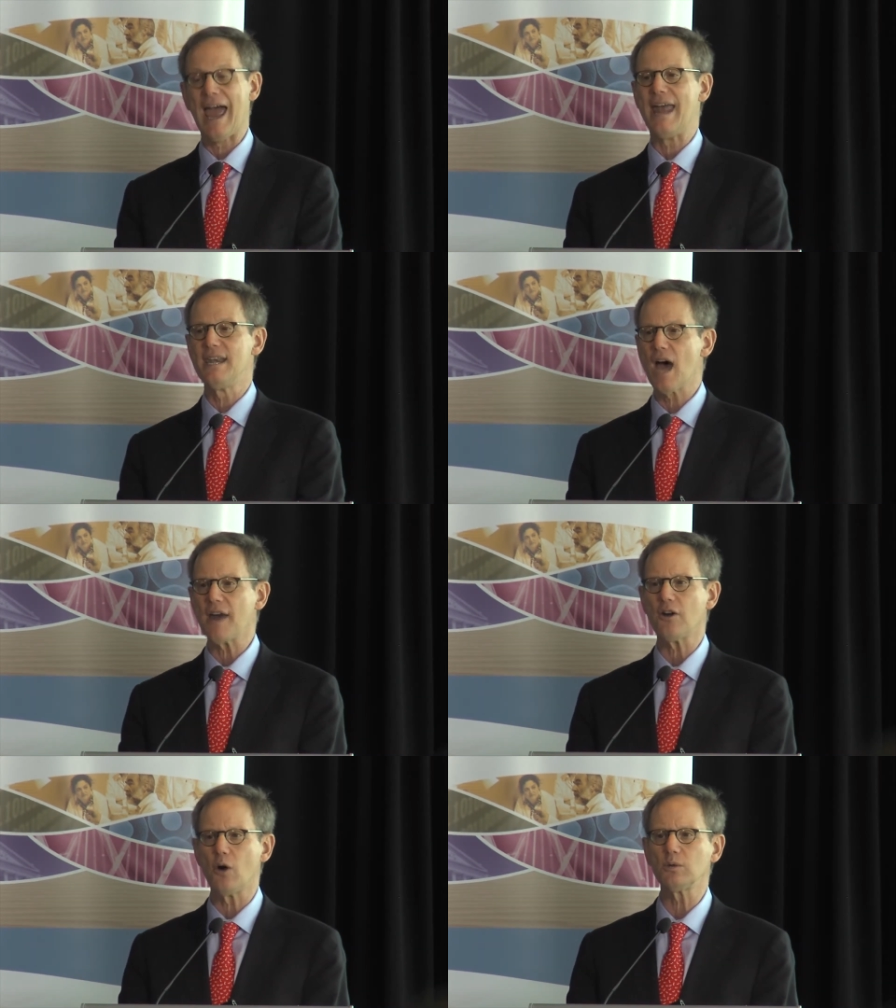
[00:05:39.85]
and
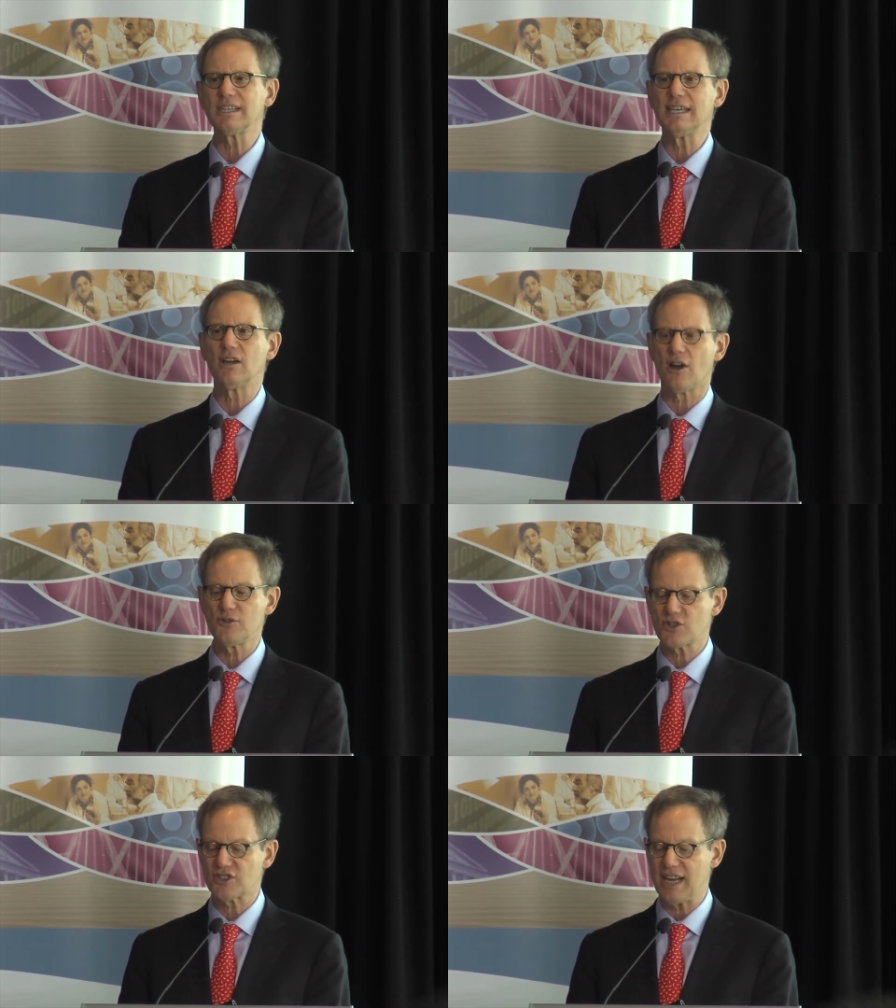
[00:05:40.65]
not only in
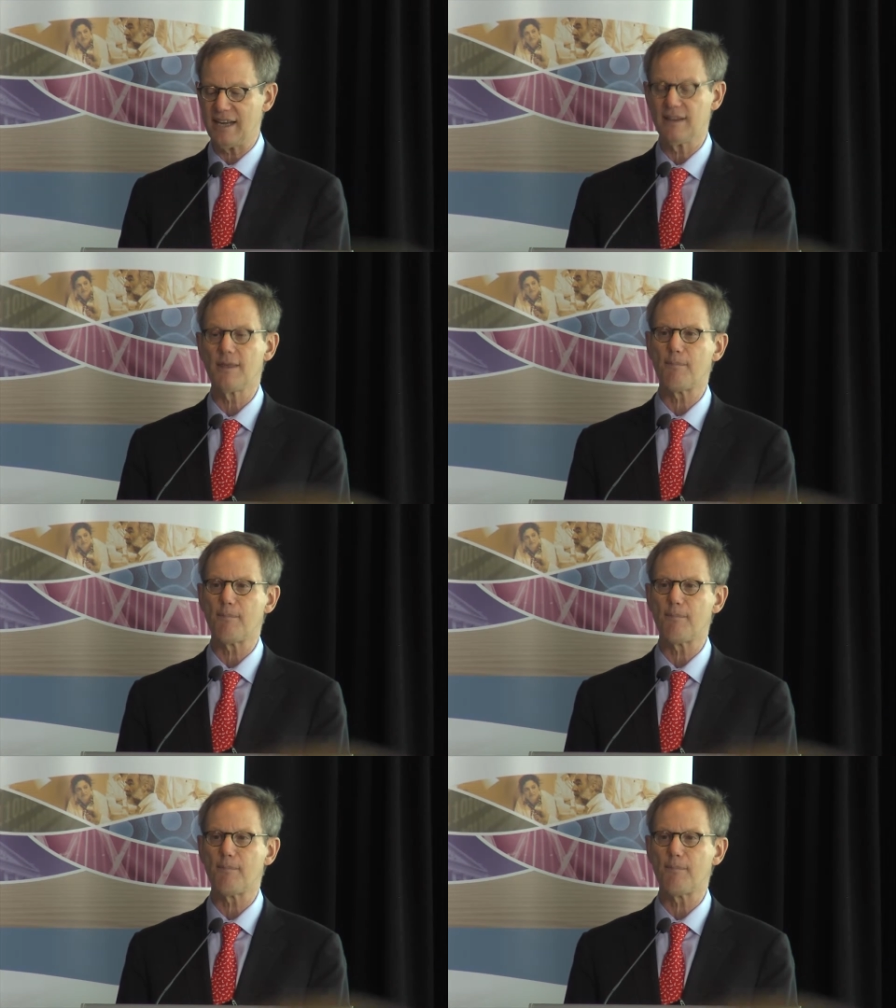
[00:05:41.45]
understanding the